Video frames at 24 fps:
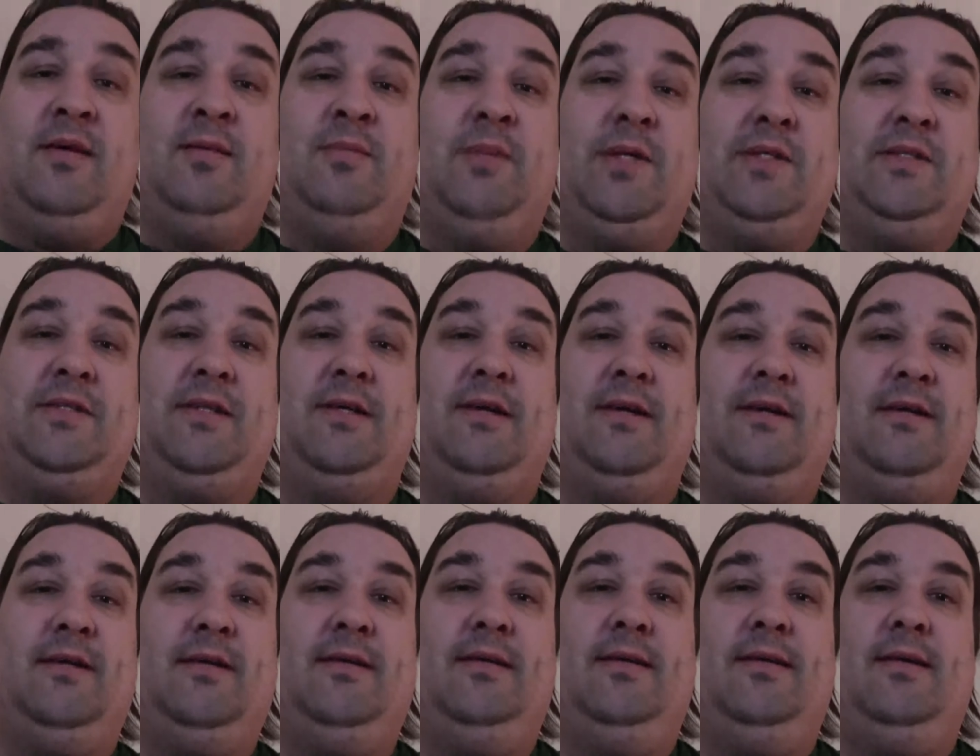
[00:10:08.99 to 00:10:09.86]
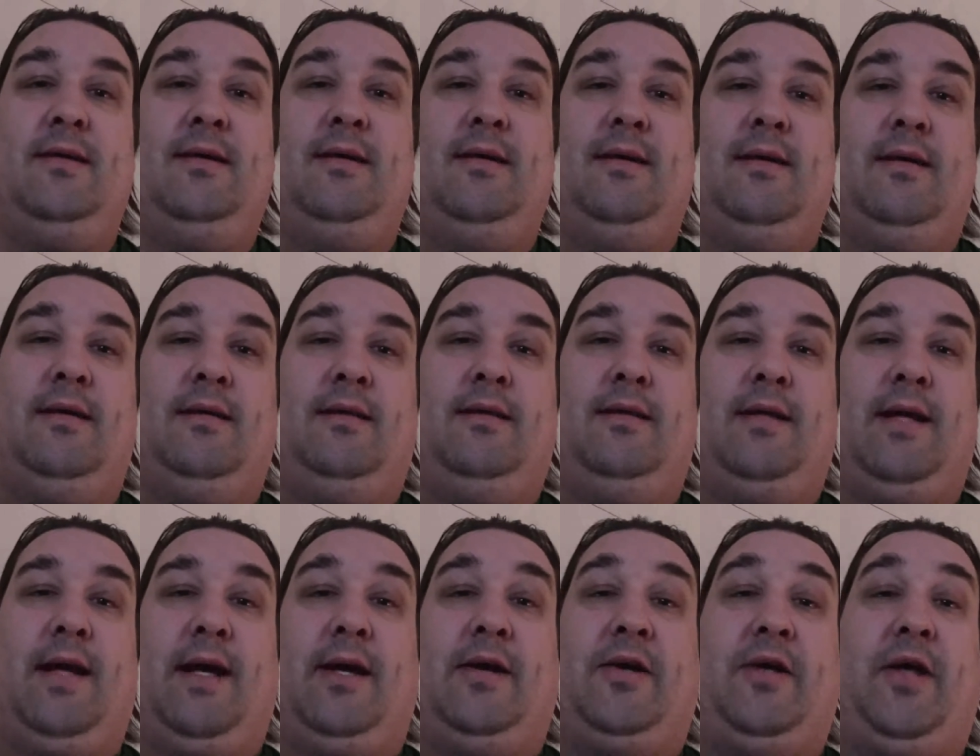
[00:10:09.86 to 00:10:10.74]
But uh,
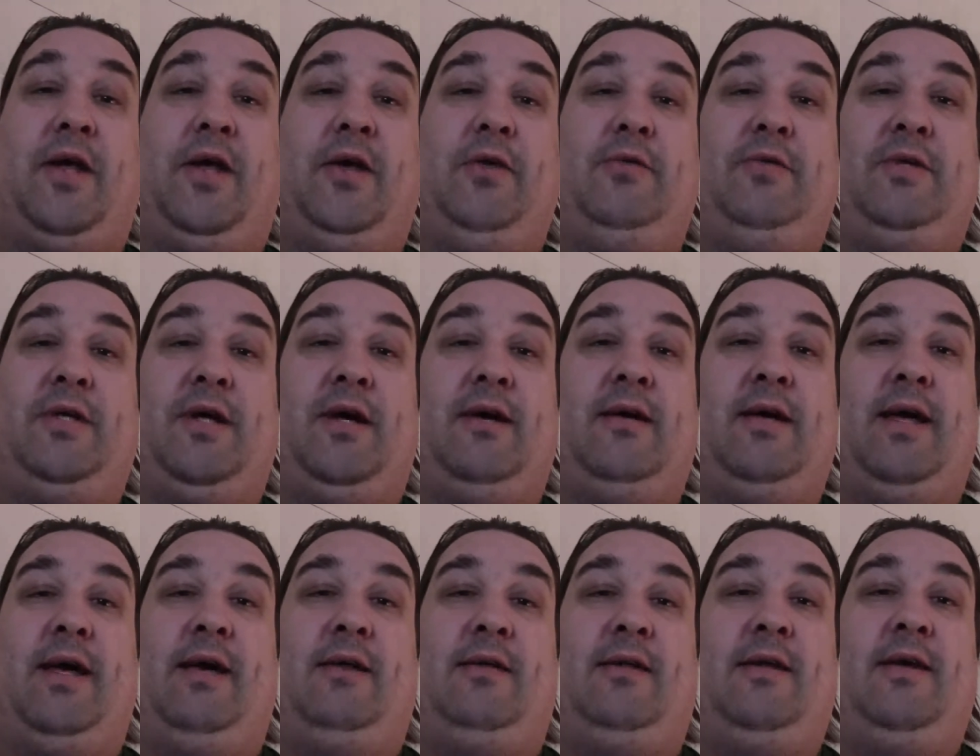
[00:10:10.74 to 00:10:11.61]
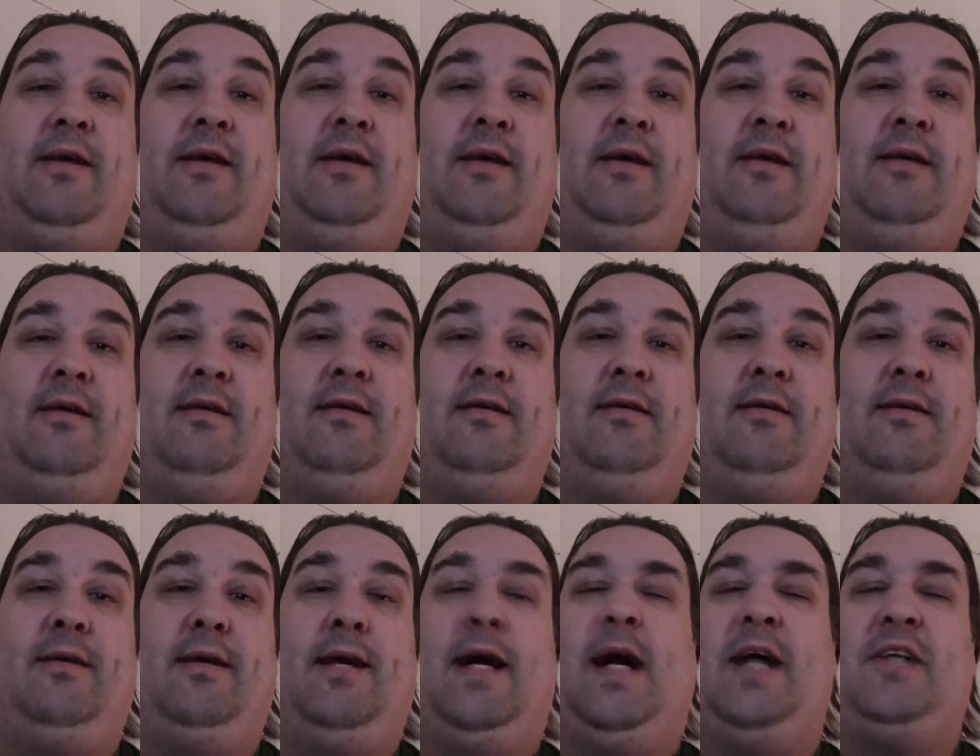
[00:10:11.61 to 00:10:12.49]
they got a cute dog, Ellie
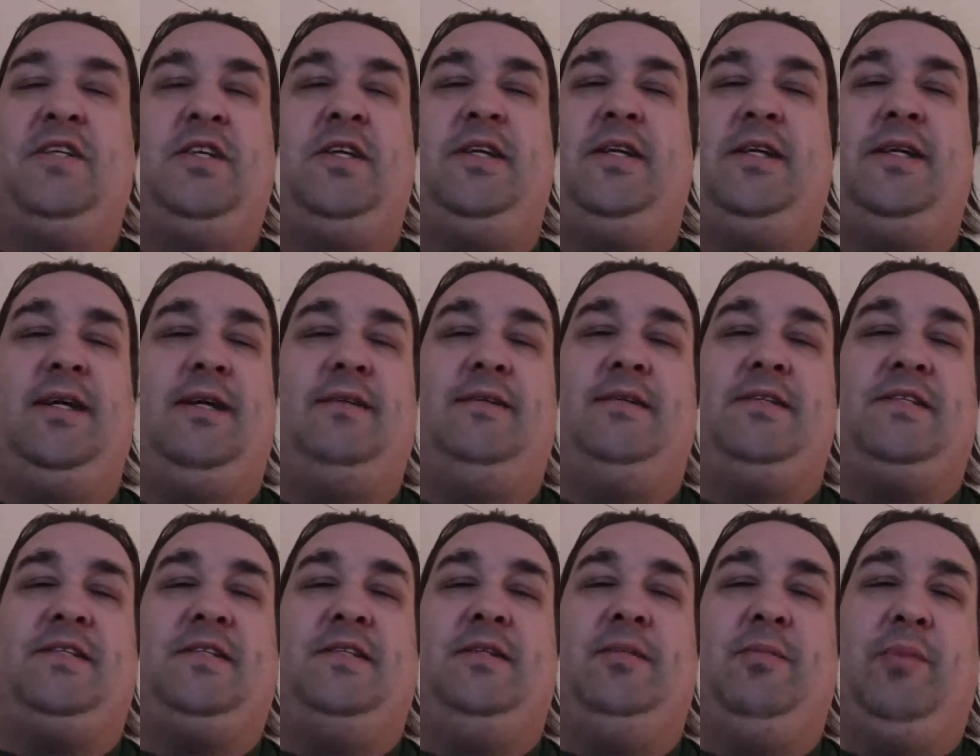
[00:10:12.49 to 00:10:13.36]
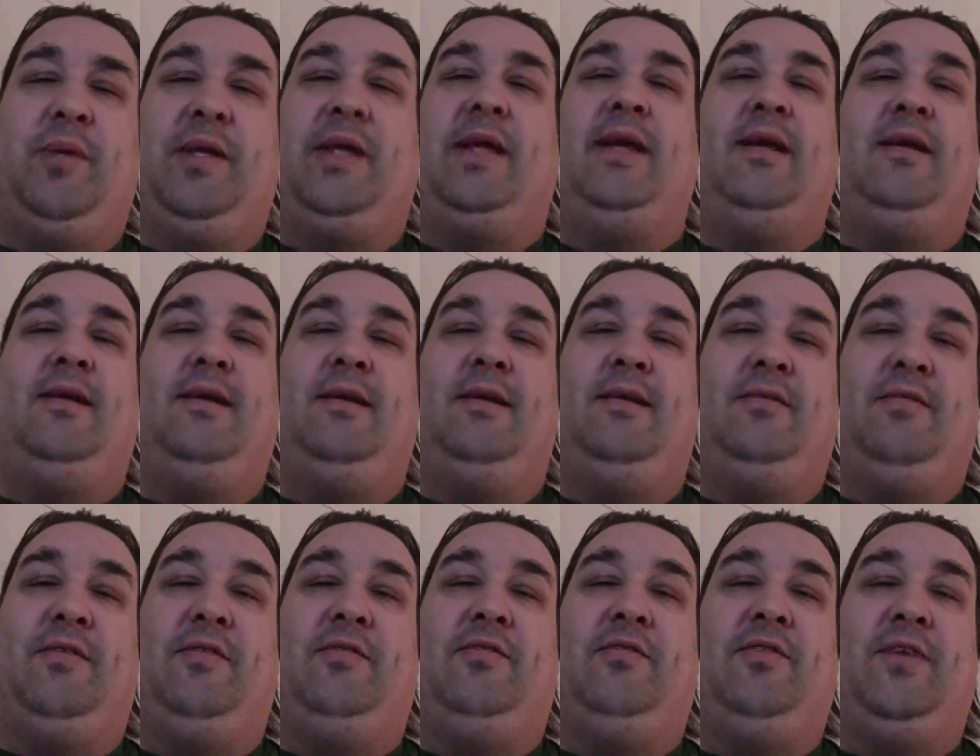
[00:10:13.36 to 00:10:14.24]
I should have done this in the beginning of
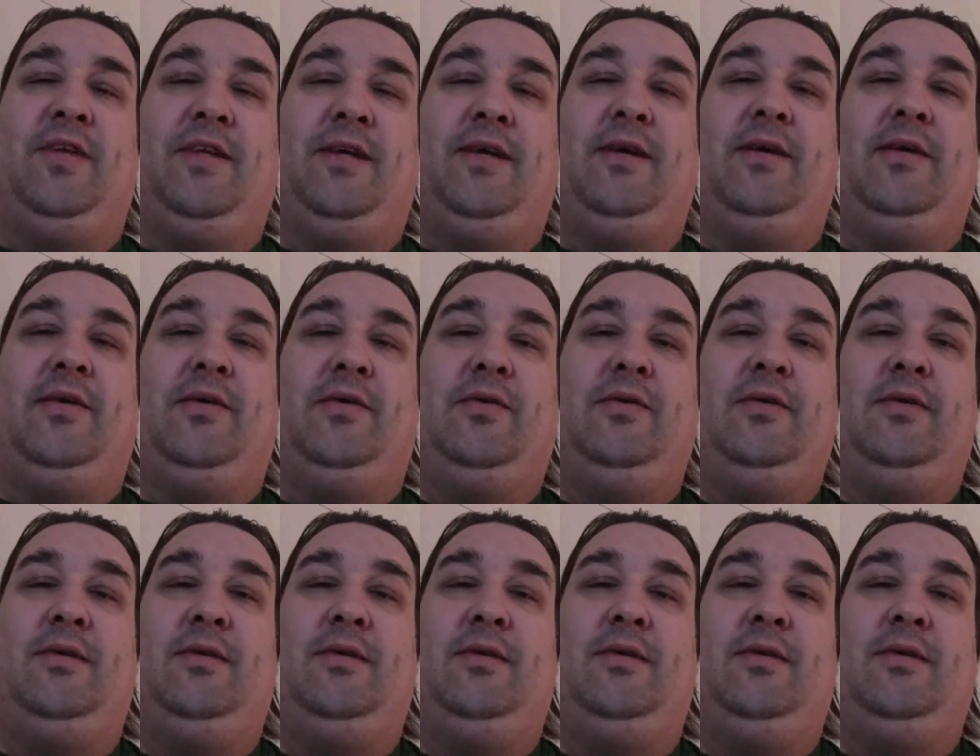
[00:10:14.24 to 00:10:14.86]
the video